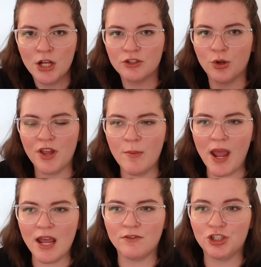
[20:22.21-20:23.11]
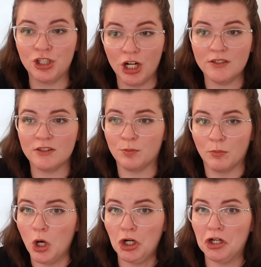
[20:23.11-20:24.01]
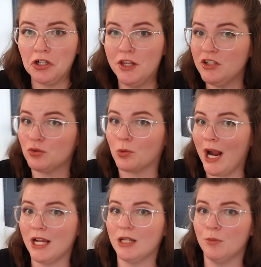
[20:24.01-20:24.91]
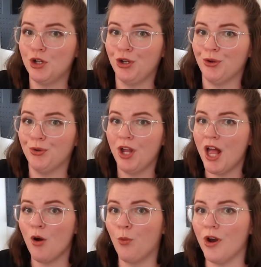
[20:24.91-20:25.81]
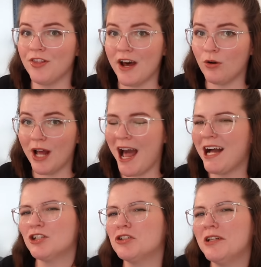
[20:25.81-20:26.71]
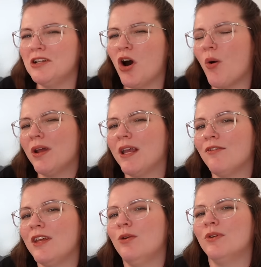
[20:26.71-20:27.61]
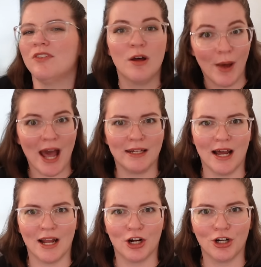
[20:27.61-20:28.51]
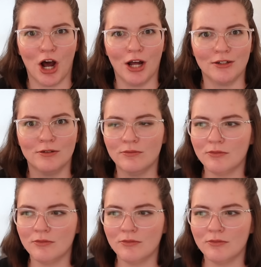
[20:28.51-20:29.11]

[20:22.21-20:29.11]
So they may have just murdered this random dude without actually knowing if he was the bad guy or not.